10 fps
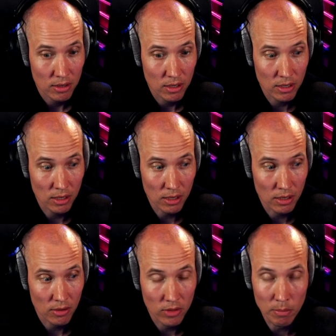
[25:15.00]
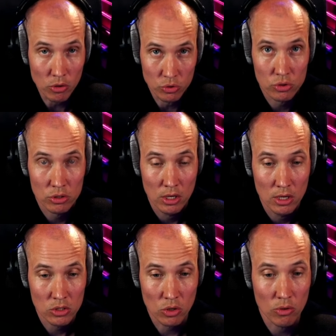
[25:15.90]
the most.
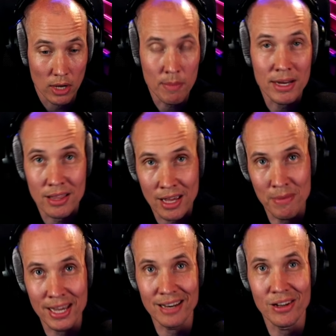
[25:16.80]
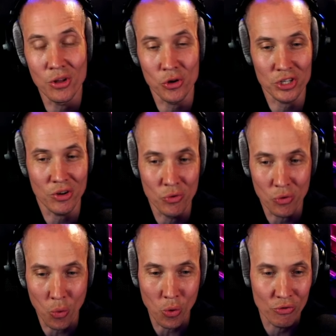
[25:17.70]
So, I mean, they mean a lot on
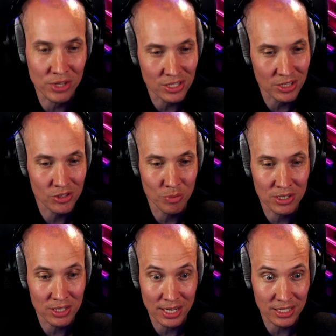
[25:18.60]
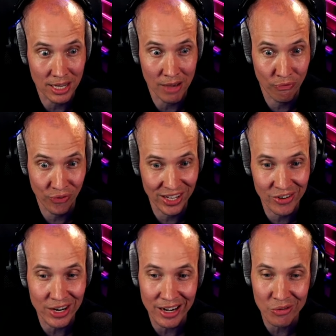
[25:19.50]
all of these instruments, as I have
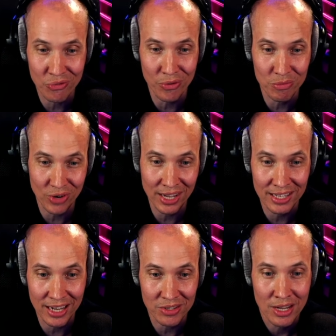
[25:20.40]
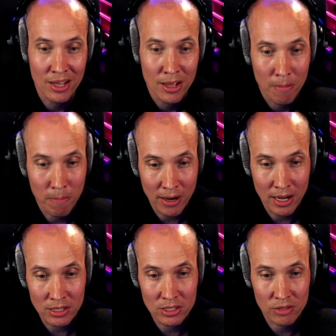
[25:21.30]
figured out from trying it out.
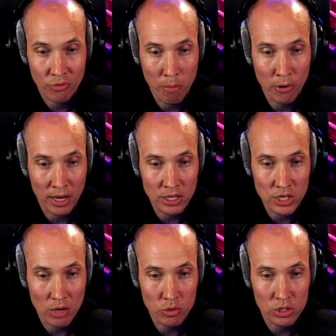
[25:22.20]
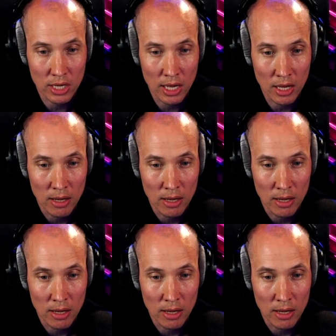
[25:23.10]
But for percussion, I would say